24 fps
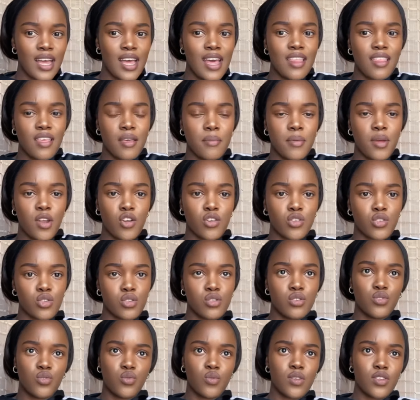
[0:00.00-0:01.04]
They made her
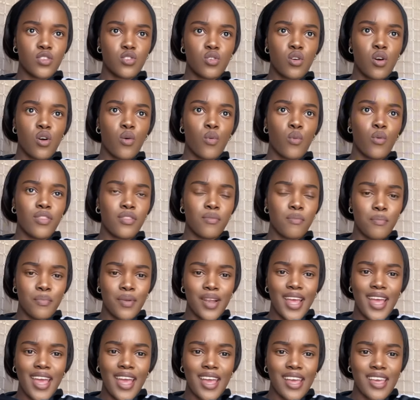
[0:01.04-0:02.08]
do a song with
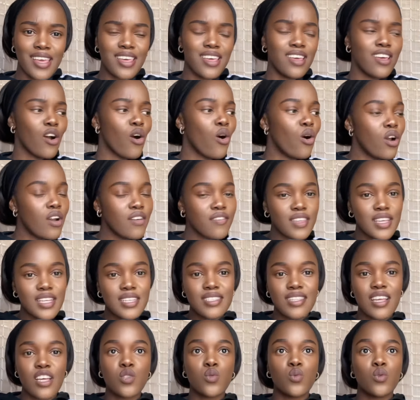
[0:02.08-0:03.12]
Blakey. All of these
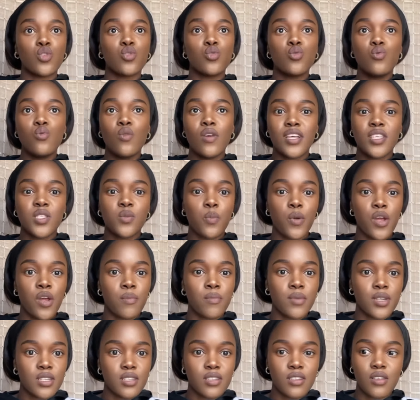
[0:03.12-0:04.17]
things were too
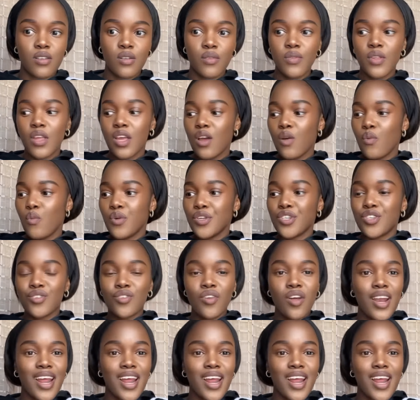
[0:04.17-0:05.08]
experimental. We did not